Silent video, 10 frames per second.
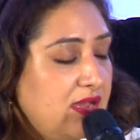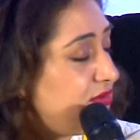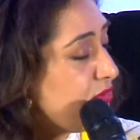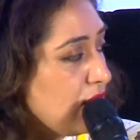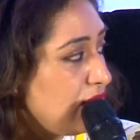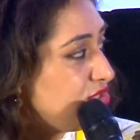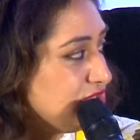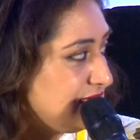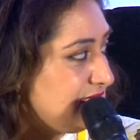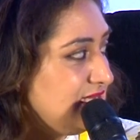not
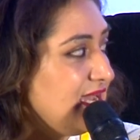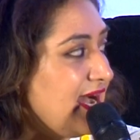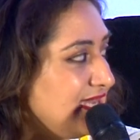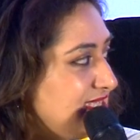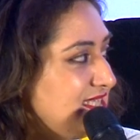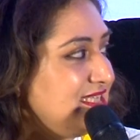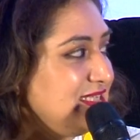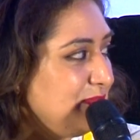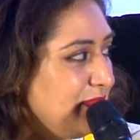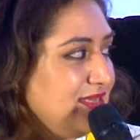just the
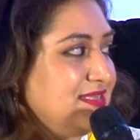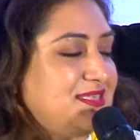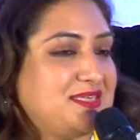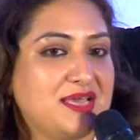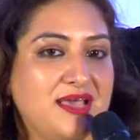ICT based